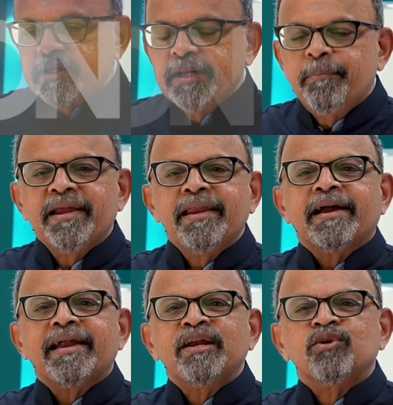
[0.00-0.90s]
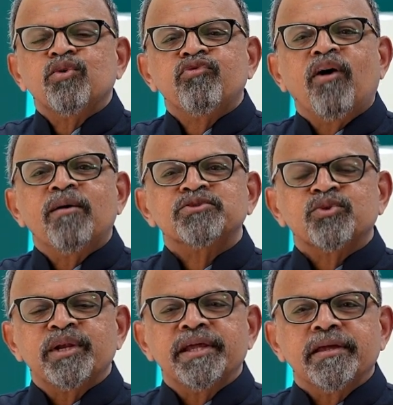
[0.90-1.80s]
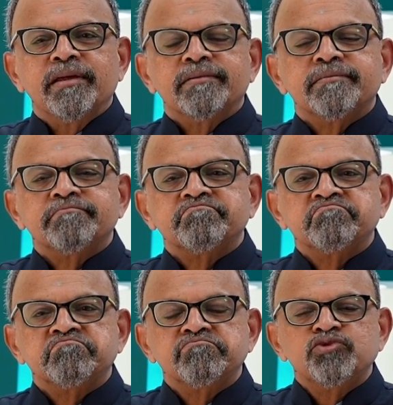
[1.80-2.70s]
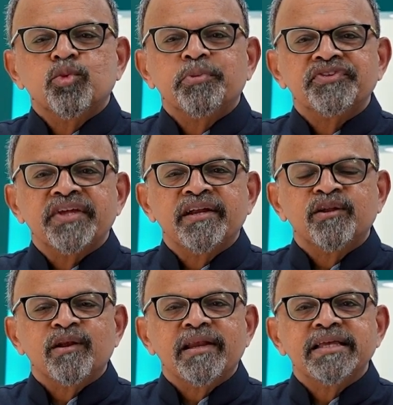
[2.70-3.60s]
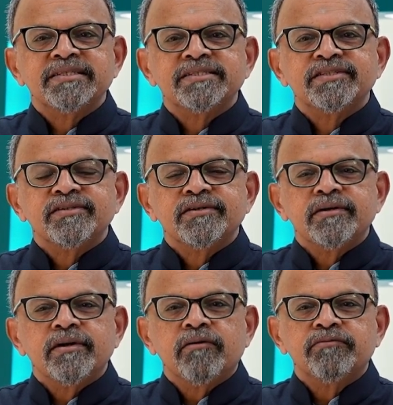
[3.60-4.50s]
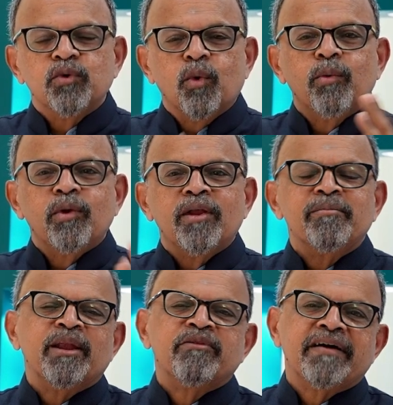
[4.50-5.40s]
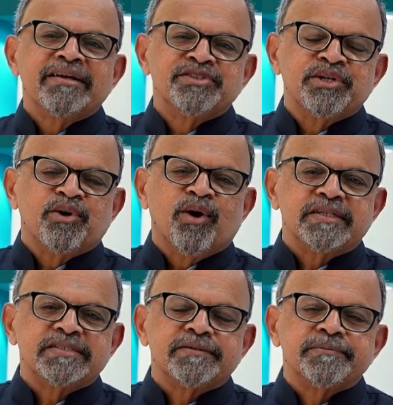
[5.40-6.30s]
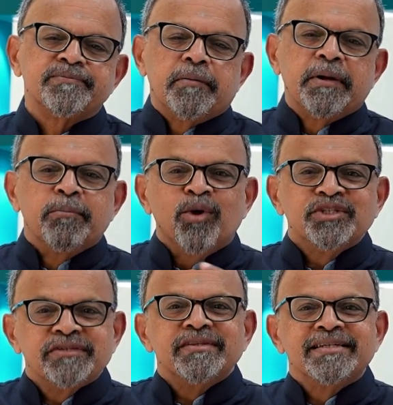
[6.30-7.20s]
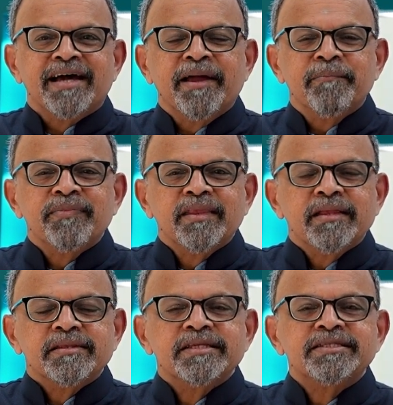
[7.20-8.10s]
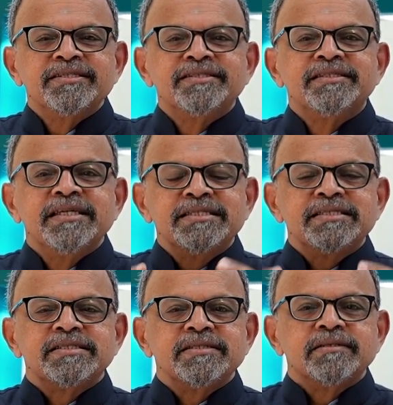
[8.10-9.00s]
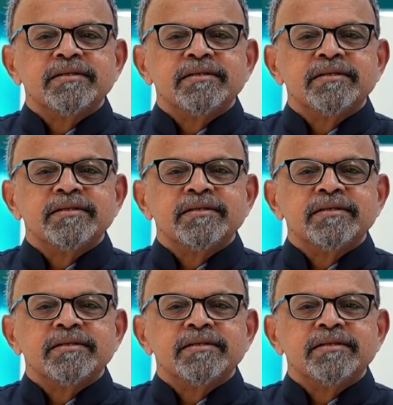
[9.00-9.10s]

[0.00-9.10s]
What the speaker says: Typically, cutting tool forms only 2% or less of the overall manufacturing cost. But most of the time, this